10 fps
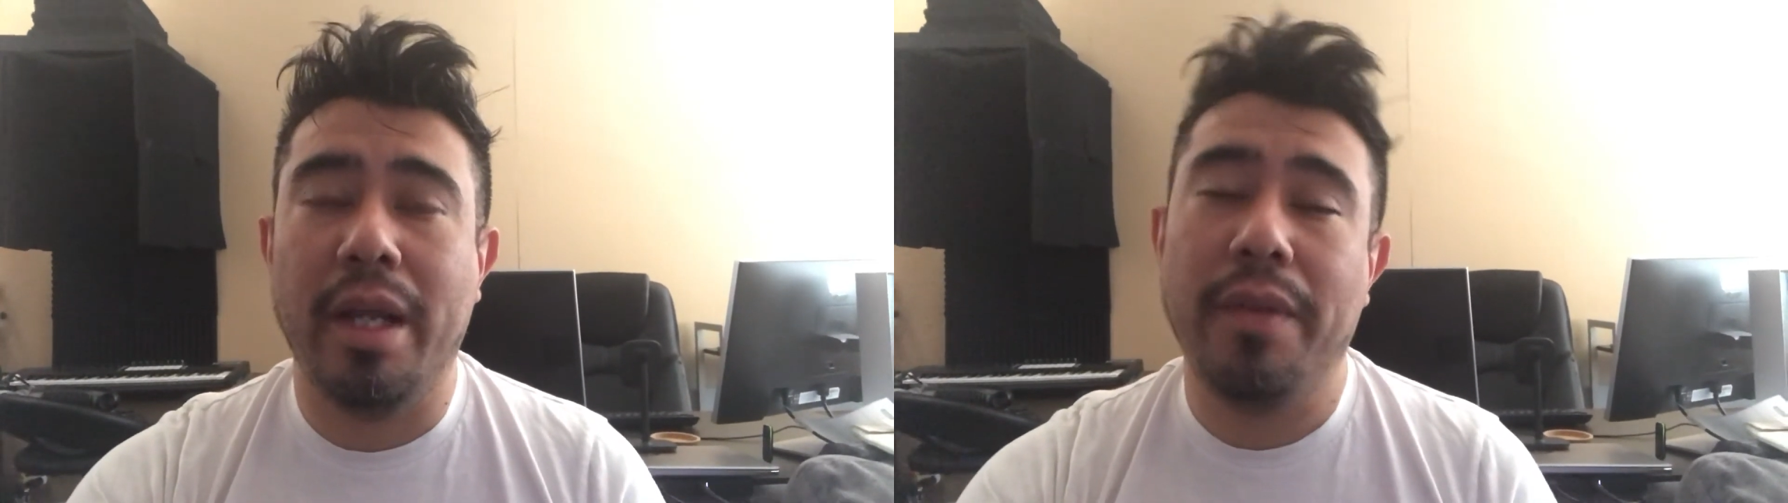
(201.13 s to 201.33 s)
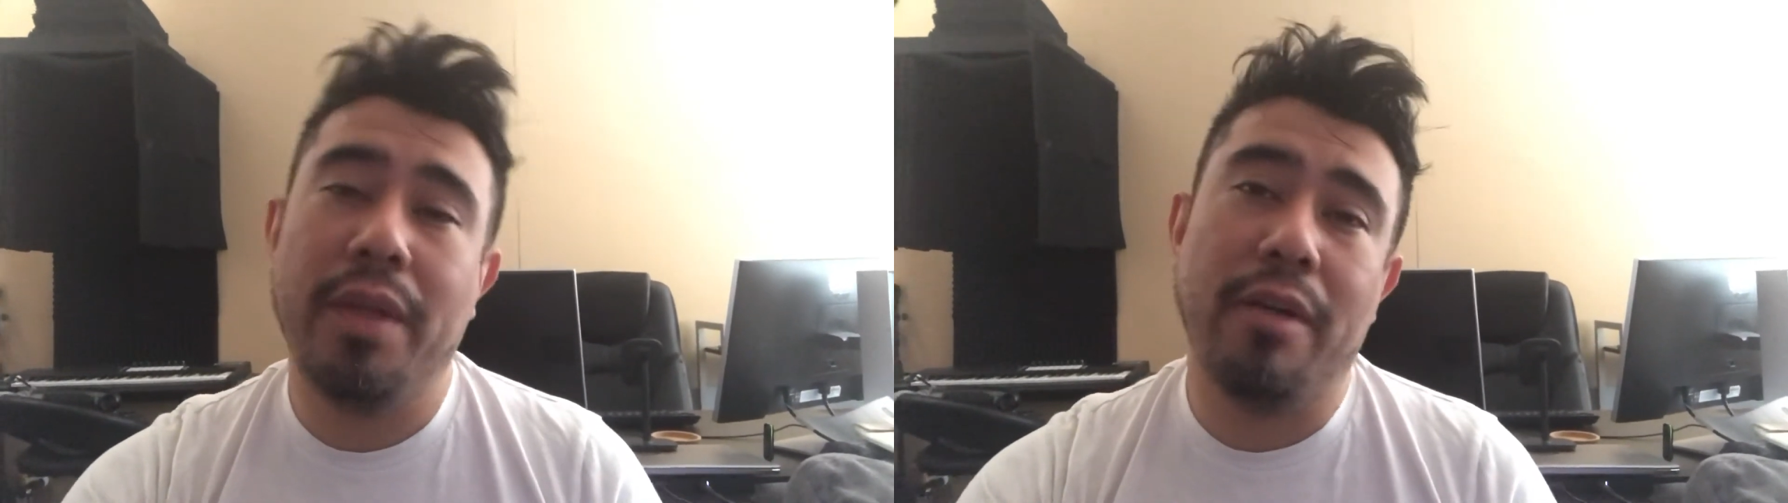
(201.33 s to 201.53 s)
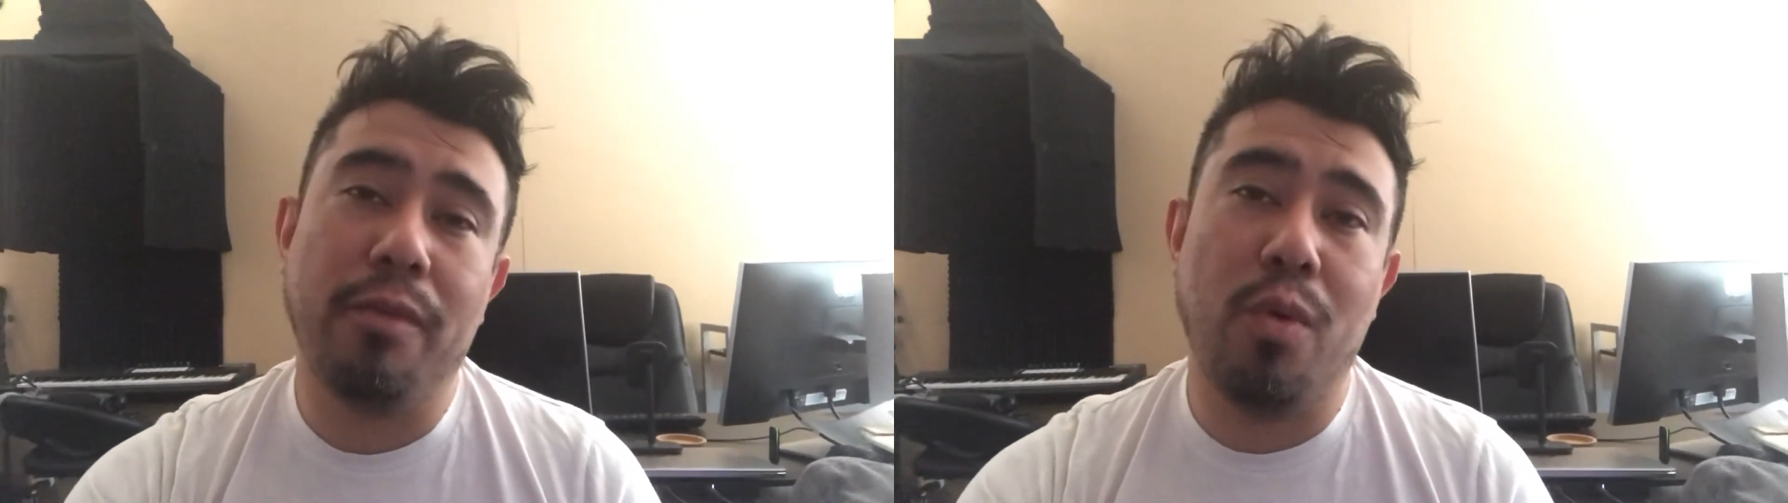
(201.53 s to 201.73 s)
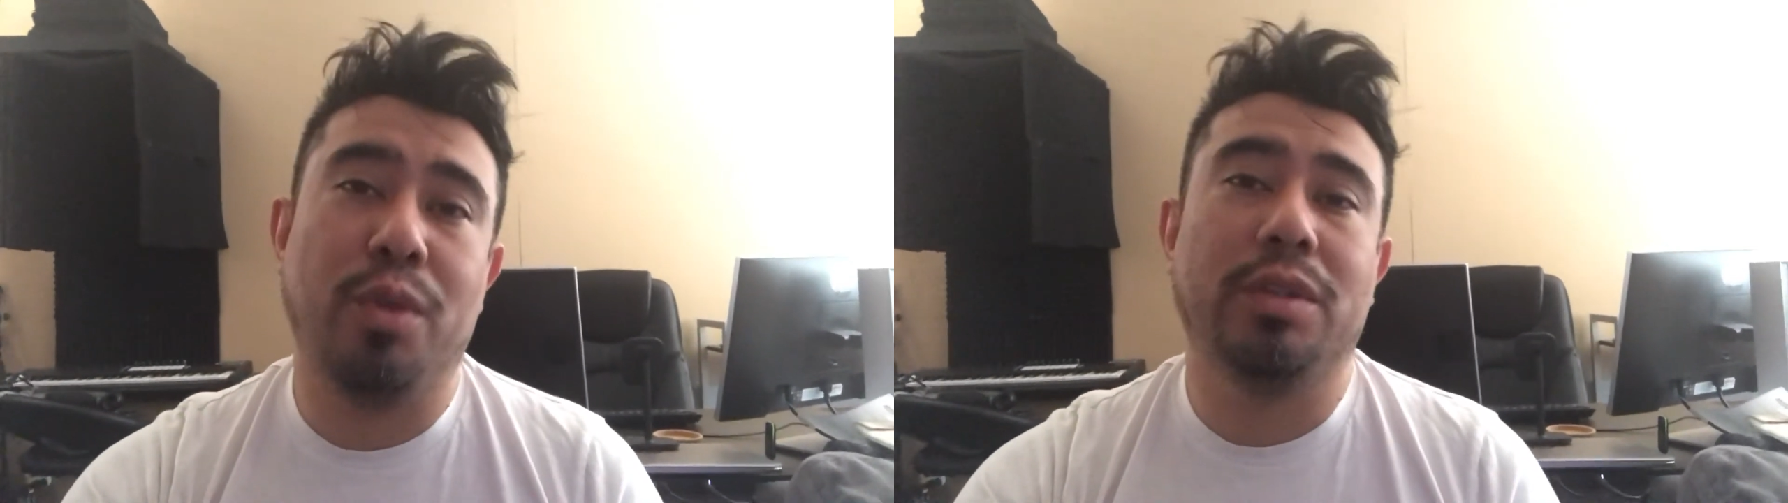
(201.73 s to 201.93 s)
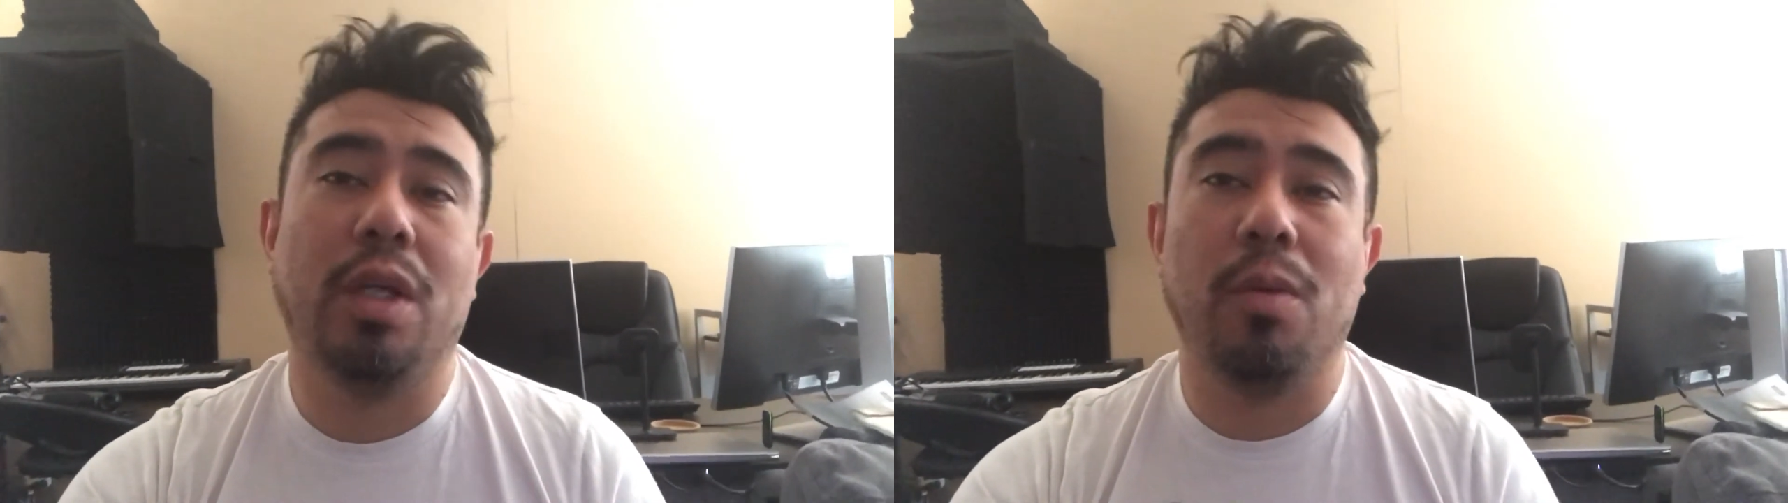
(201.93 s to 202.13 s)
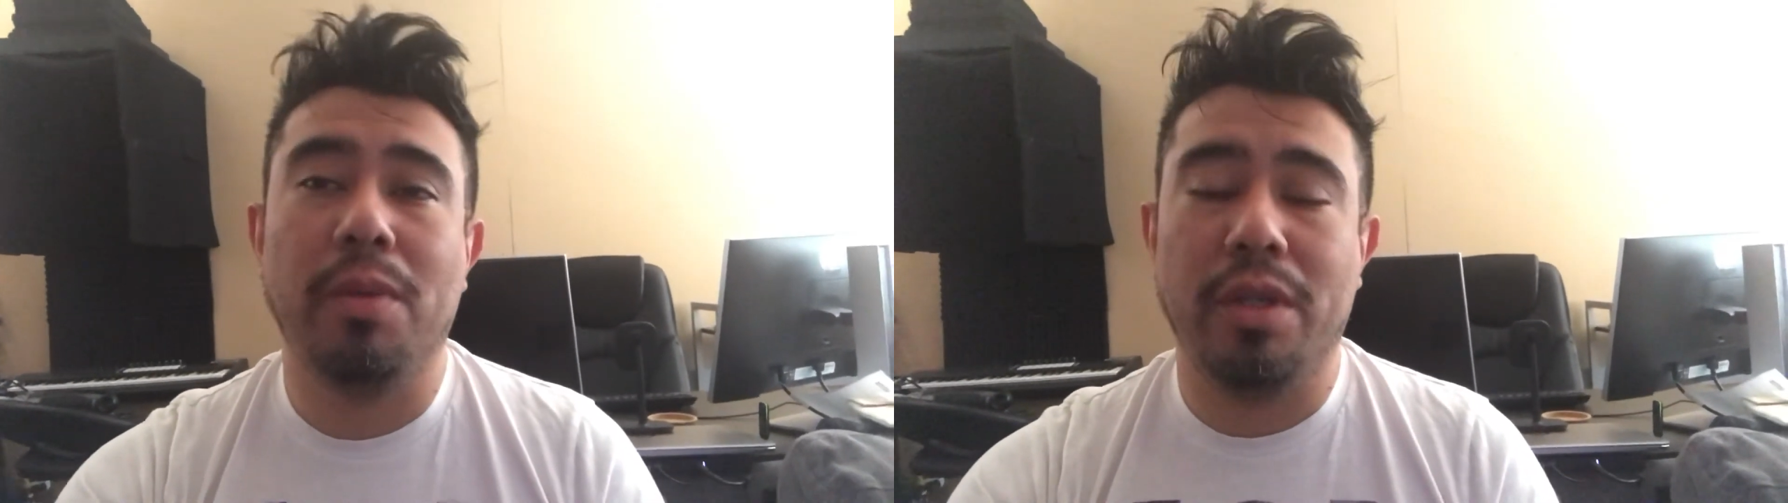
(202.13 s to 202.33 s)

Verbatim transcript: and then of course I'll be